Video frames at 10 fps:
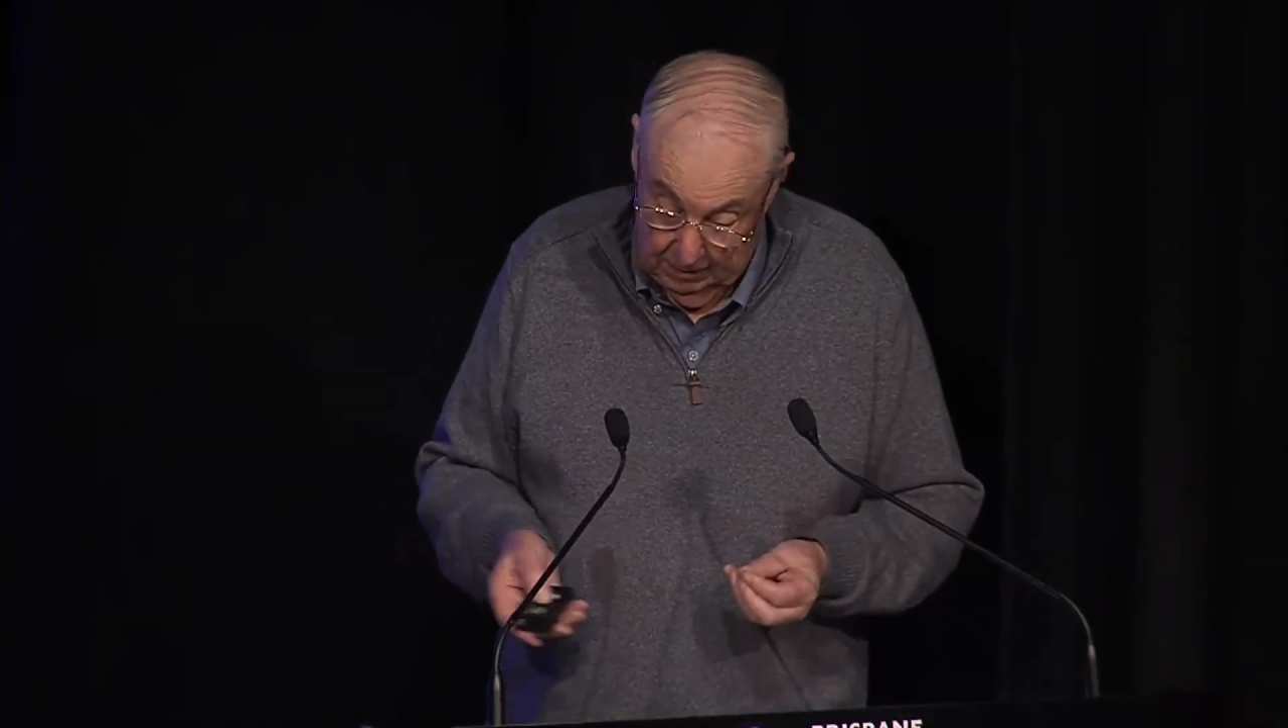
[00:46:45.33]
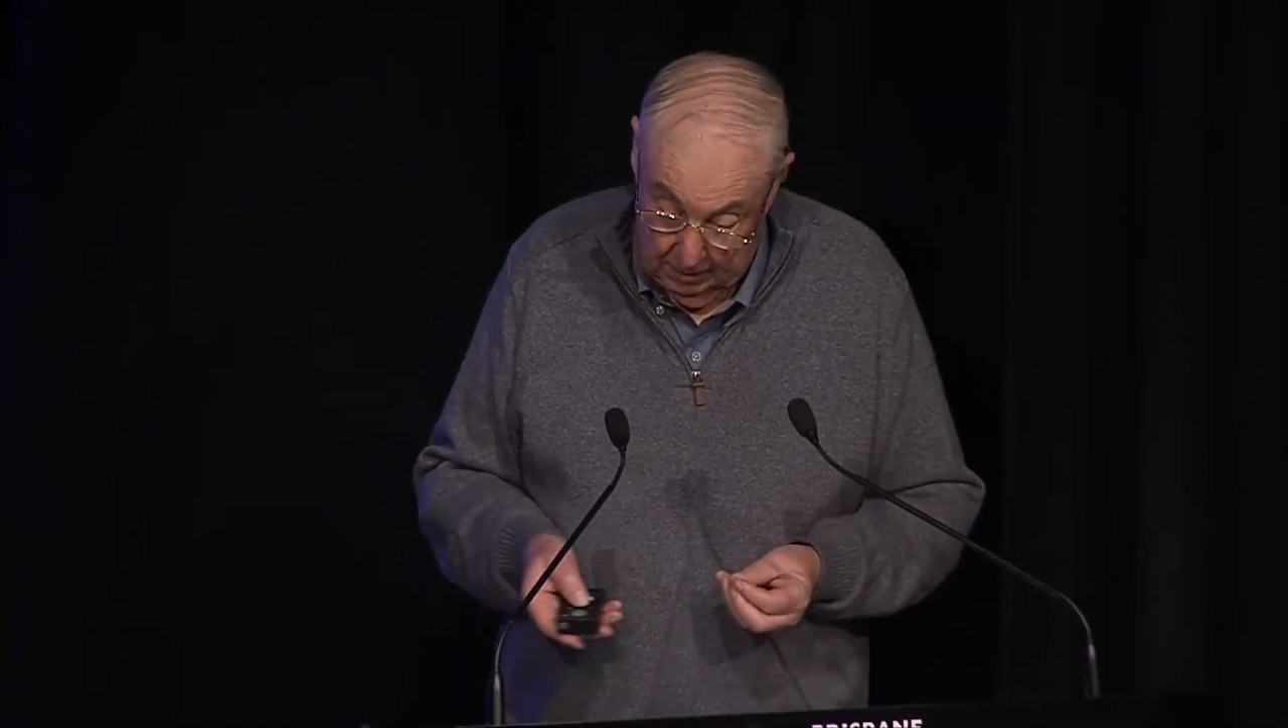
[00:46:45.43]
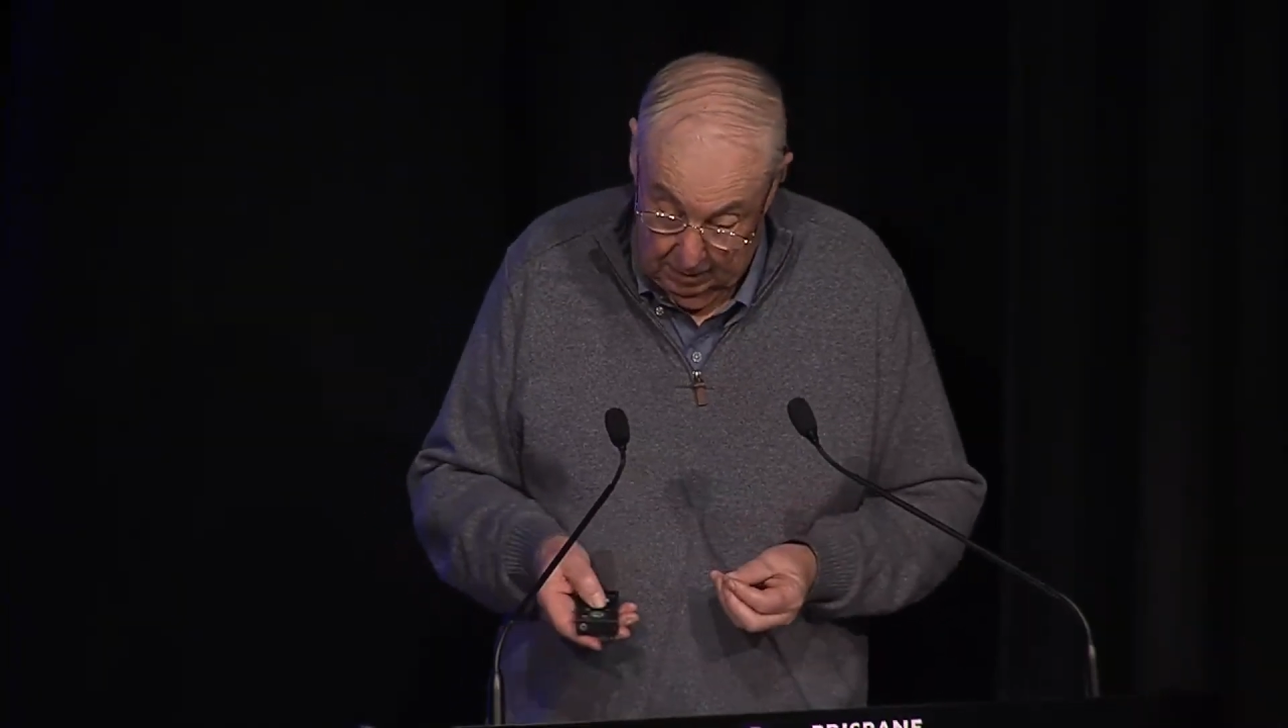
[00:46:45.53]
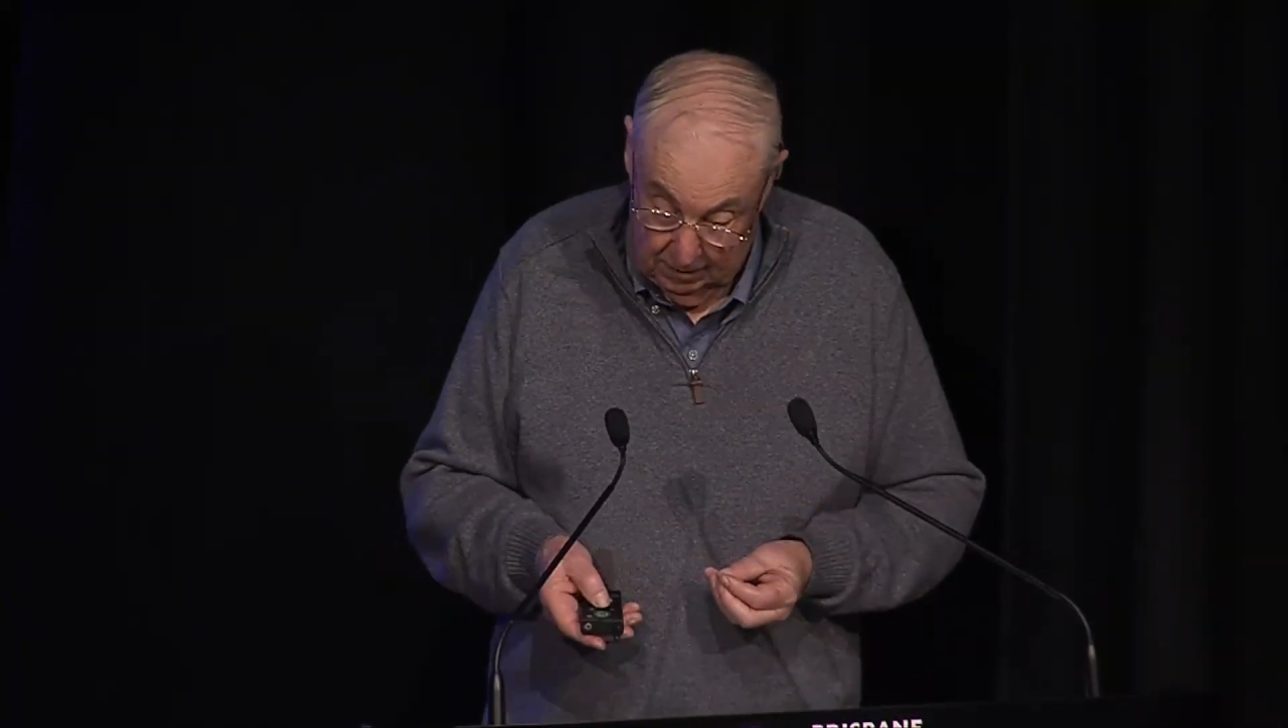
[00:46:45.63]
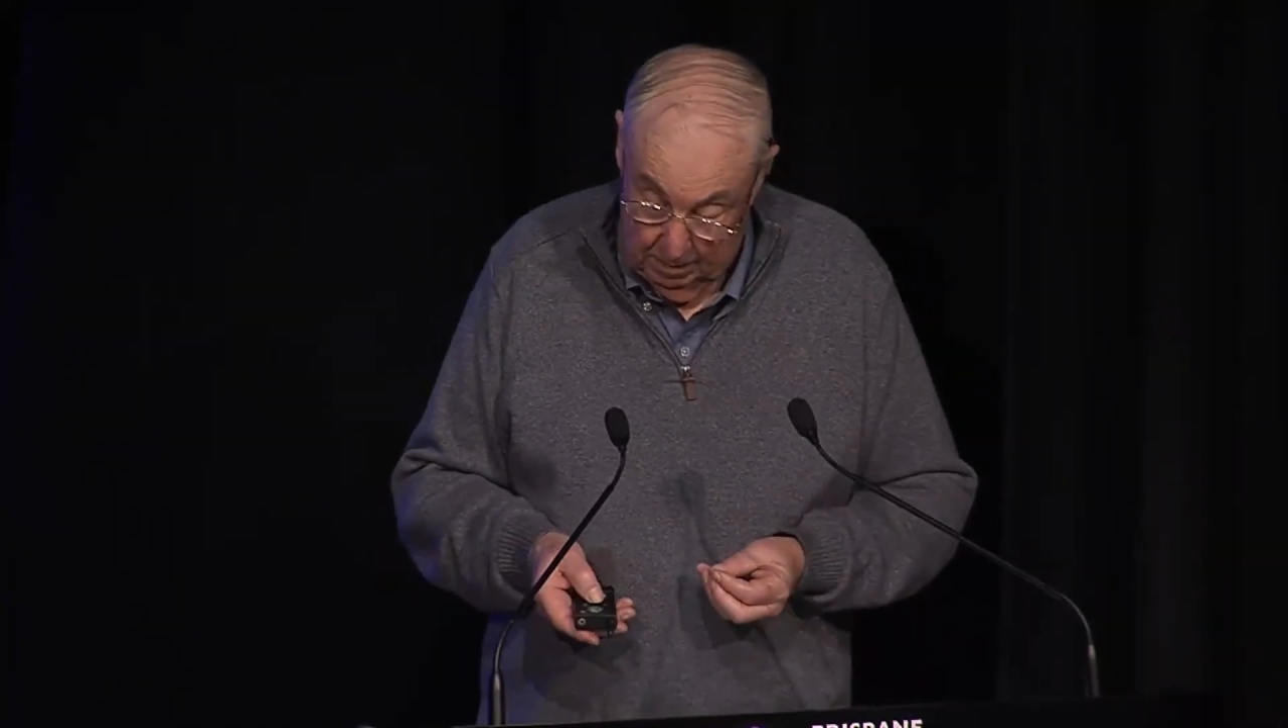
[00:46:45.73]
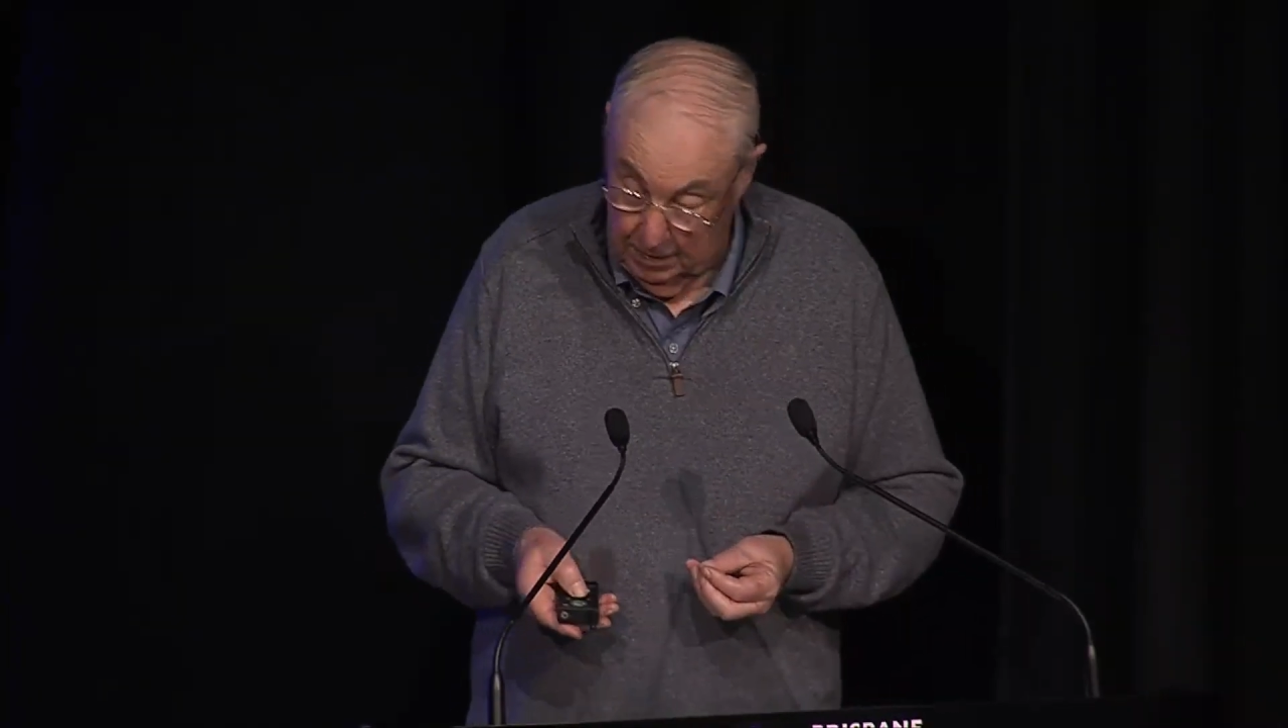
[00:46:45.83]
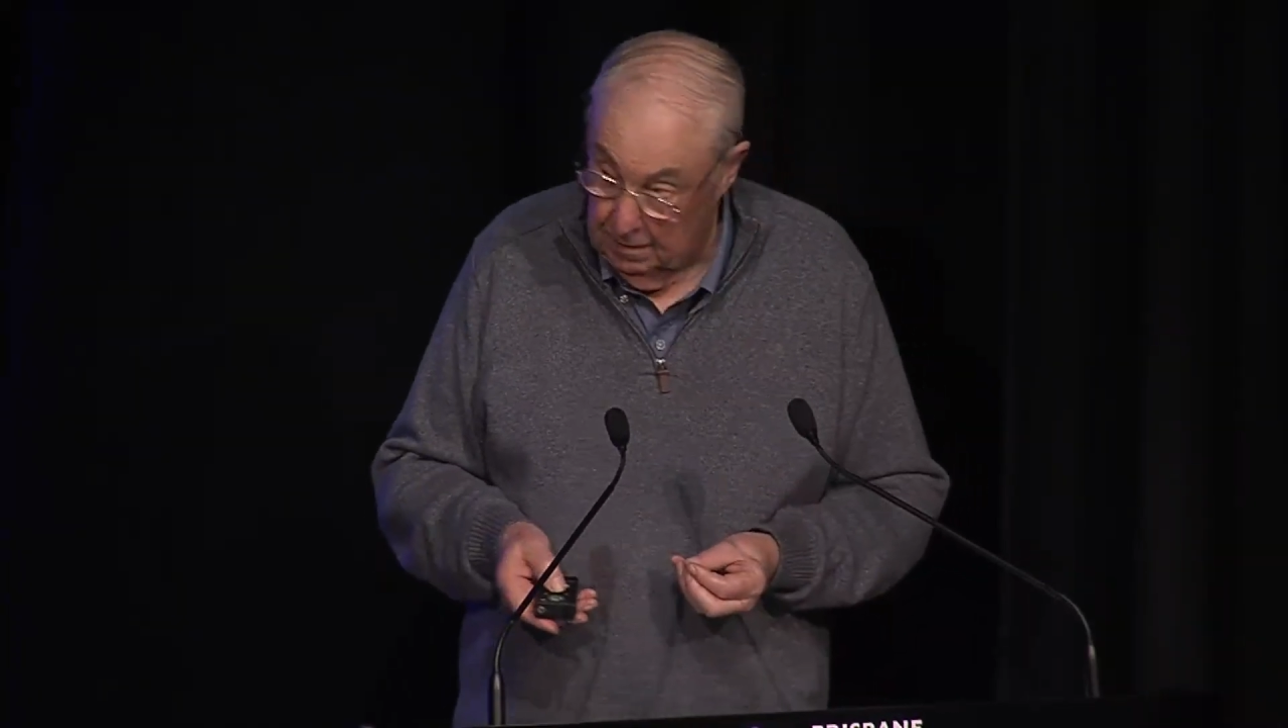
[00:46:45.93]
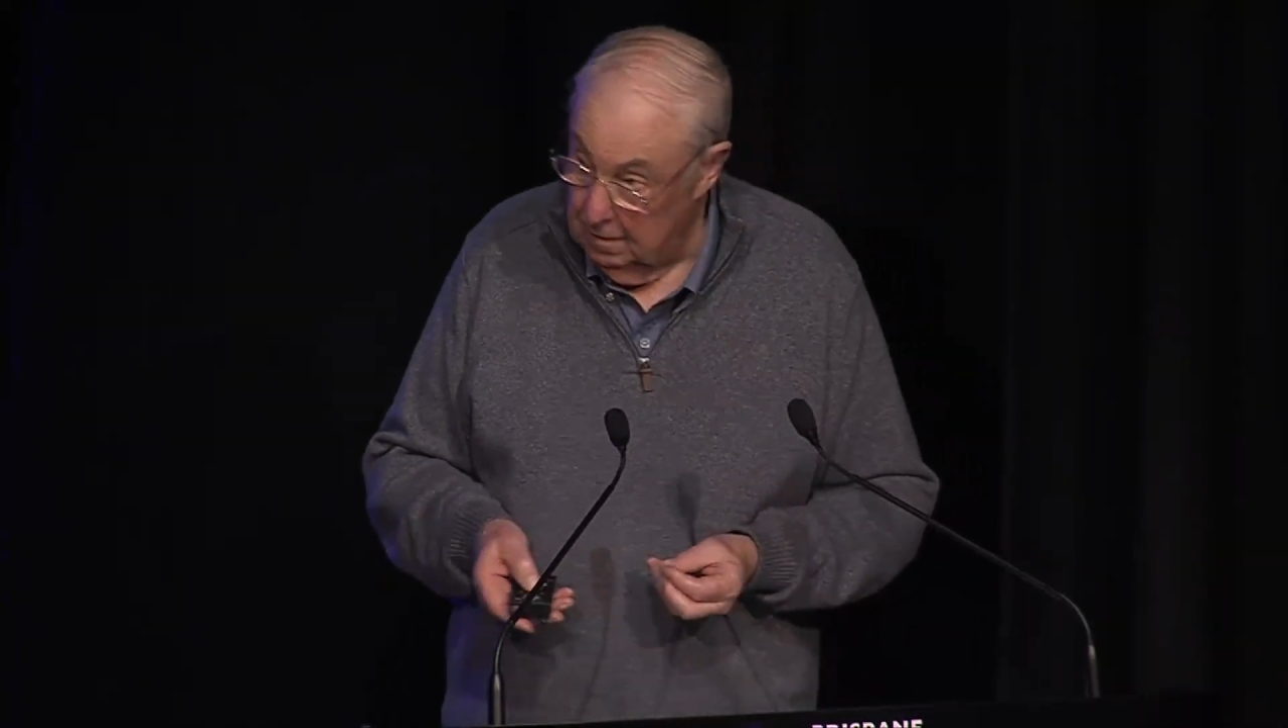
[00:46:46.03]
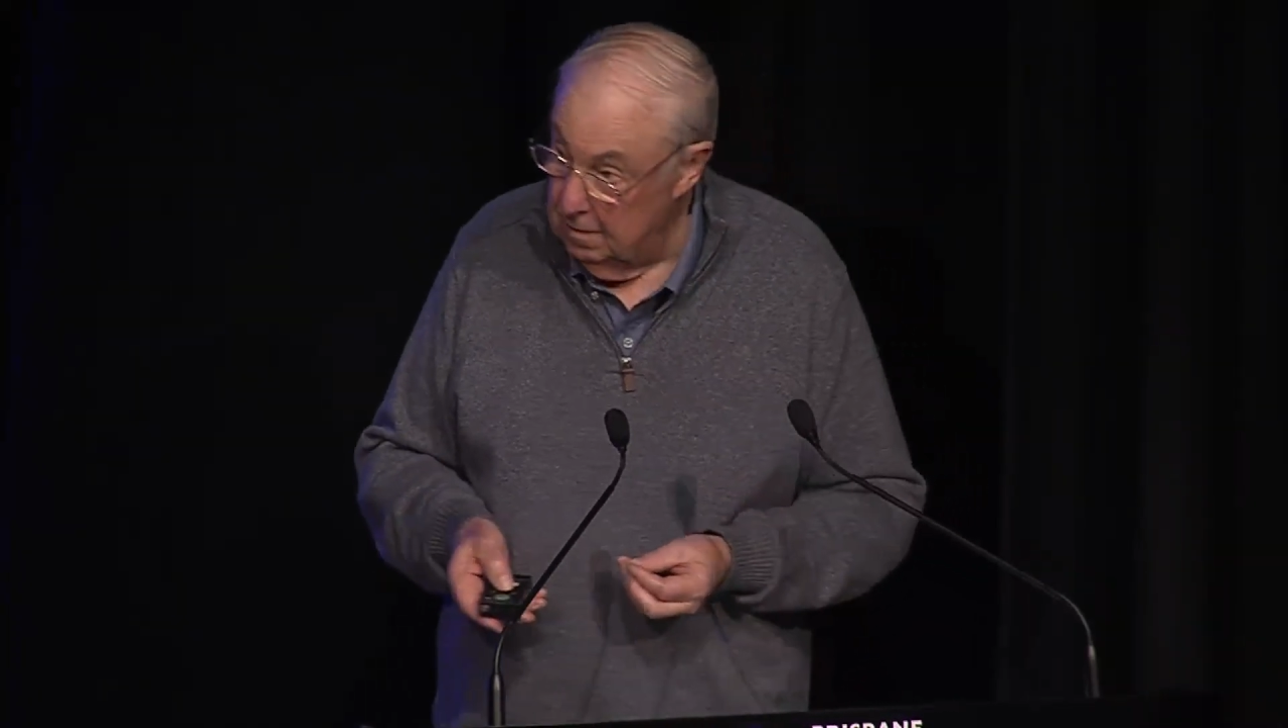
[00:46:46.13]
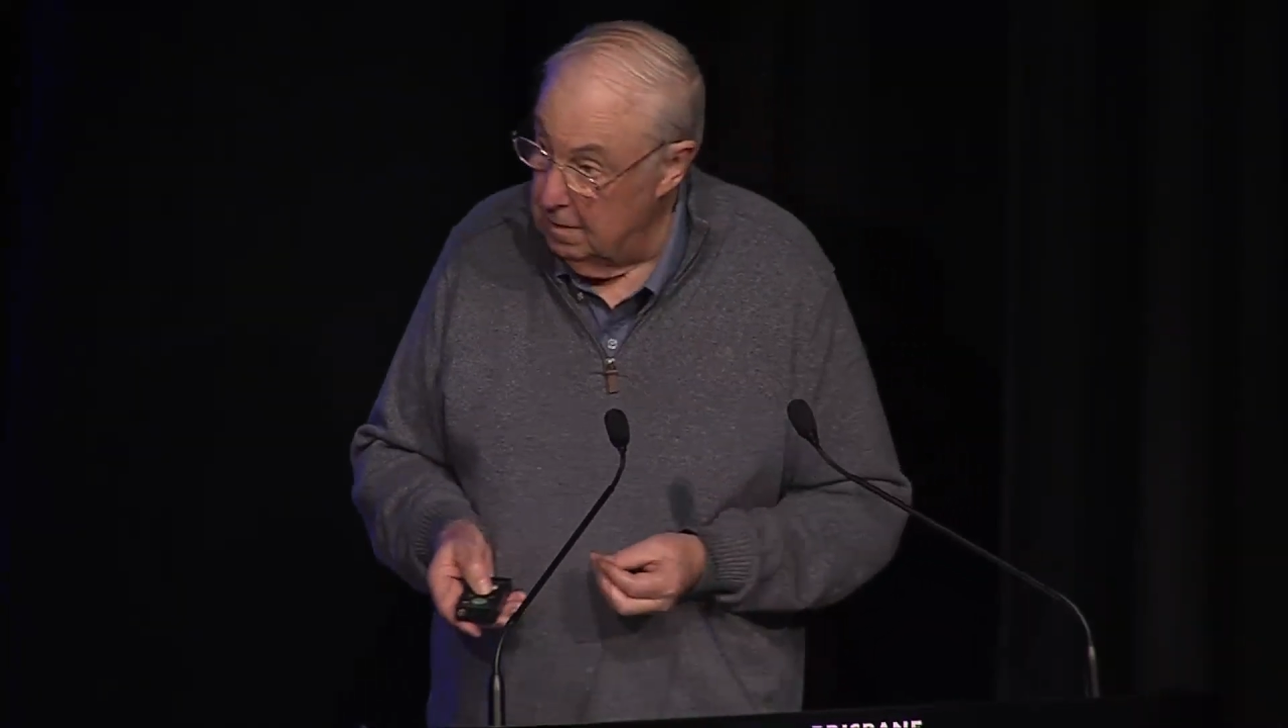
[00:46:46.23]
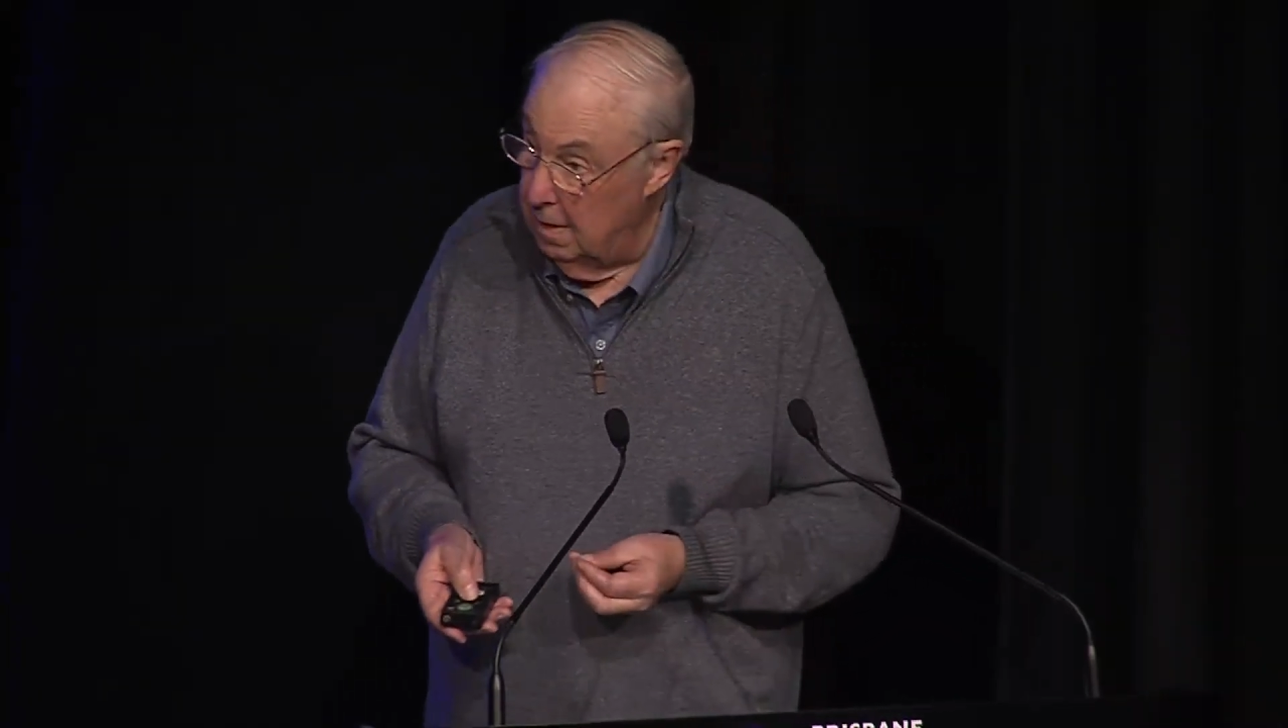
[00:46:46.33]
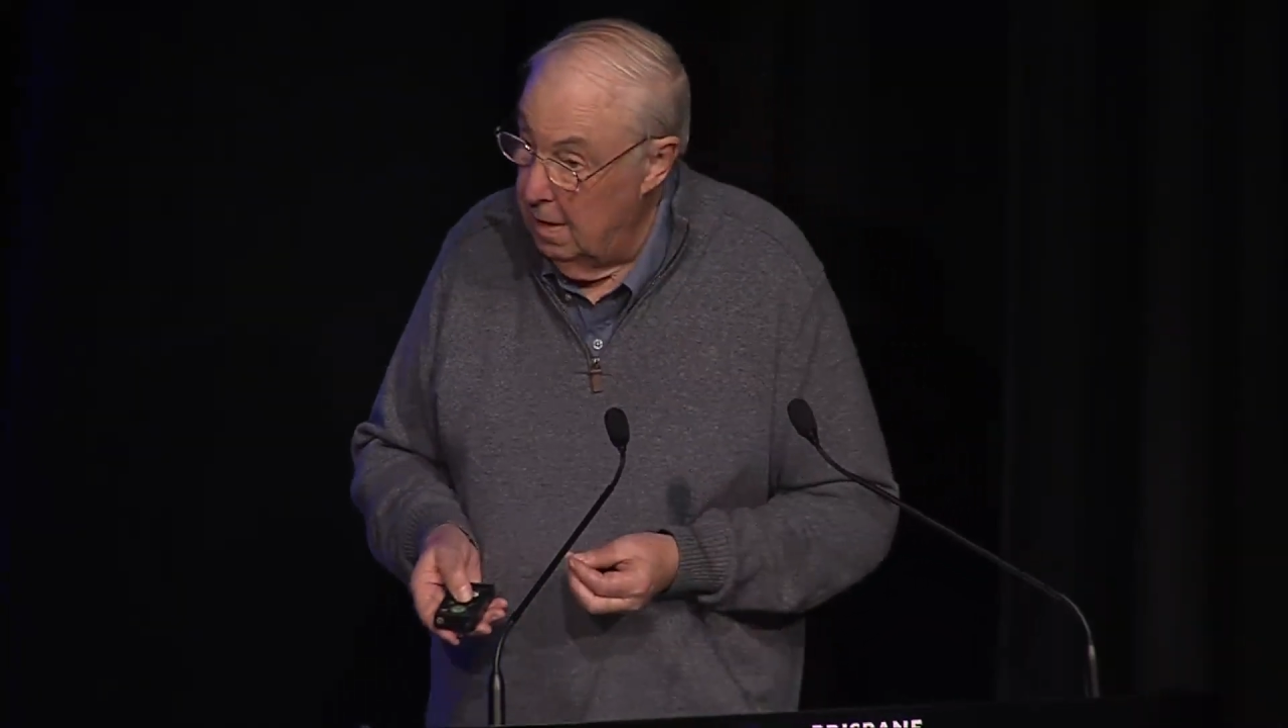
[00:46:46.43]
on the species.